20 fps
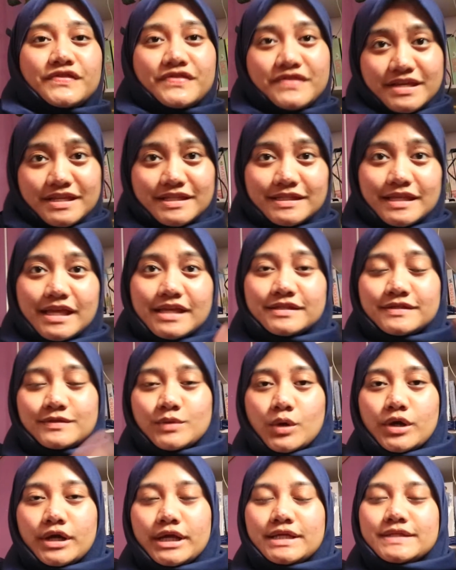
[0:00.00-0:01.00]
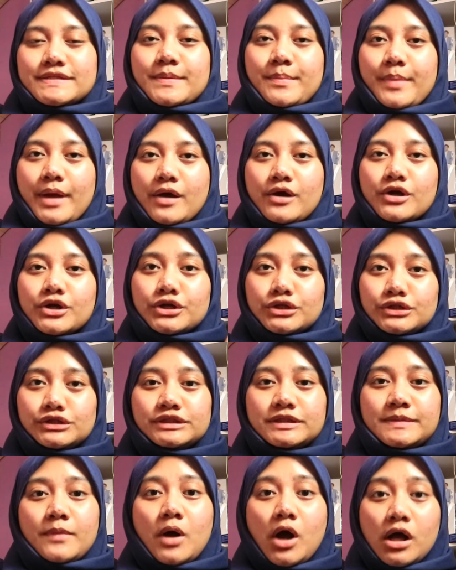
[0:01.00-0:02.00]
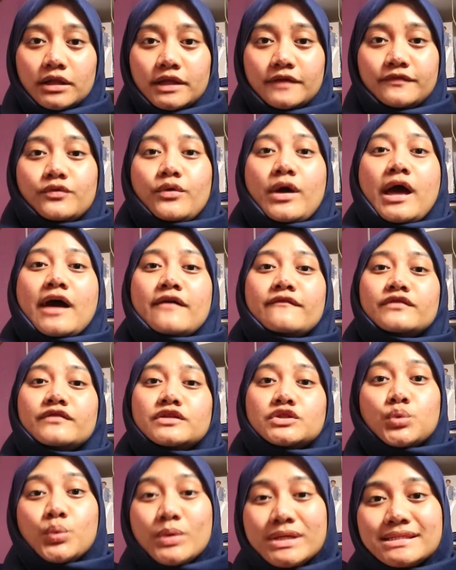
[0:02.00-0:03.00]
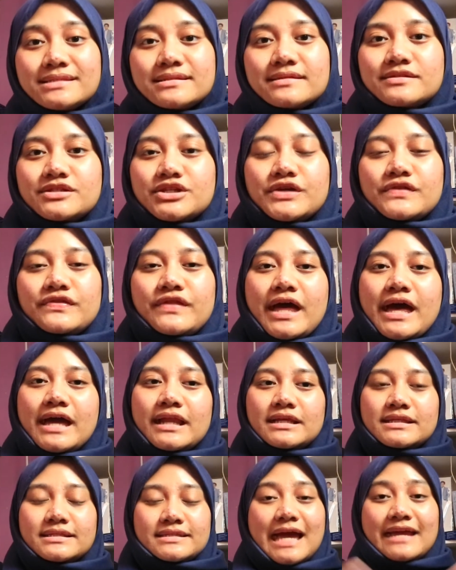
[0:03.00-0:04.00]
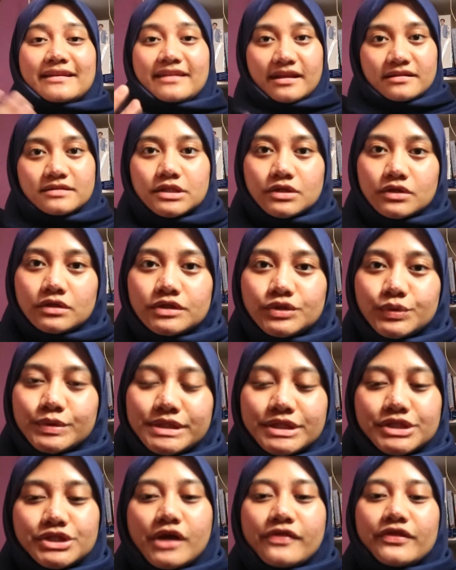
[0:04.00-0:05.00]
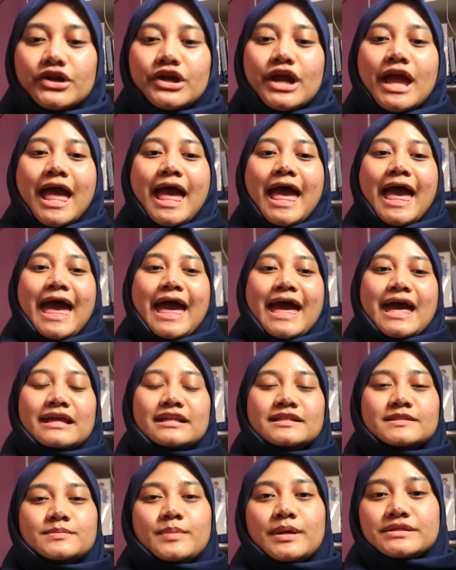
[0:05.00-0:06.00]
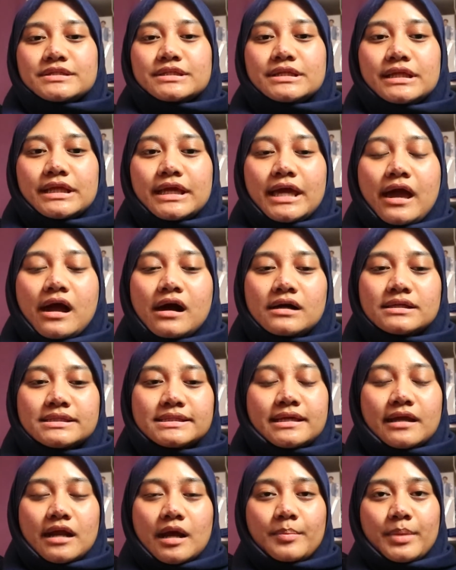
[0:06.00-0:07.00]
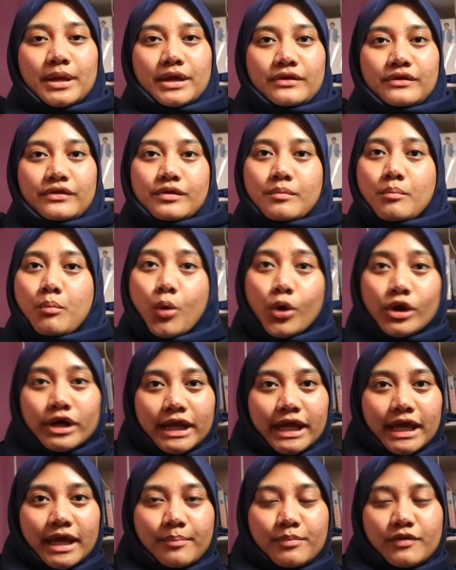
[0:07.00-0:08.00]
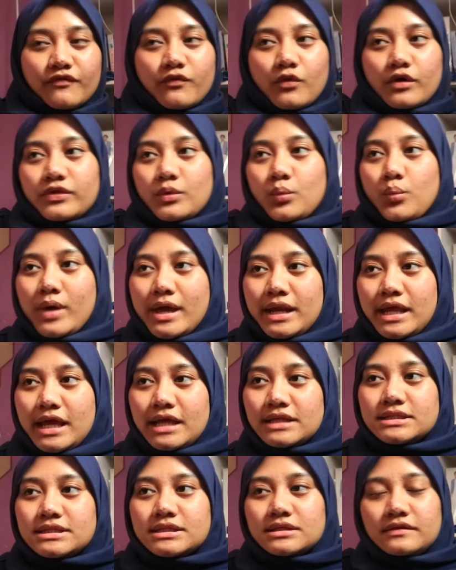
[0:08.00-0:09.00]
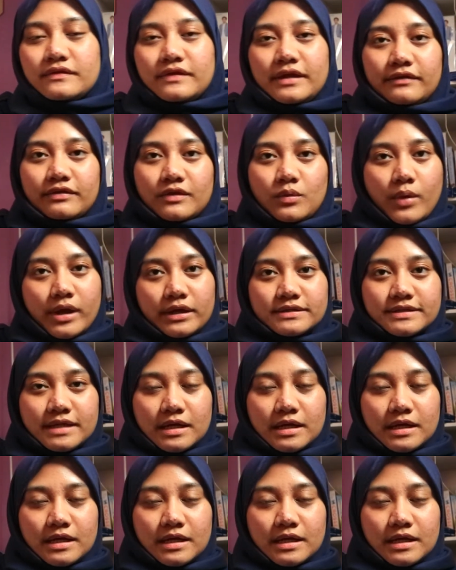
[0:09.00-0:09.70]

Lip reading: this story is about a girl named Olive who have twin sister that is identical towards each other, and it's basically set up in the morning before the wedding till like the wedding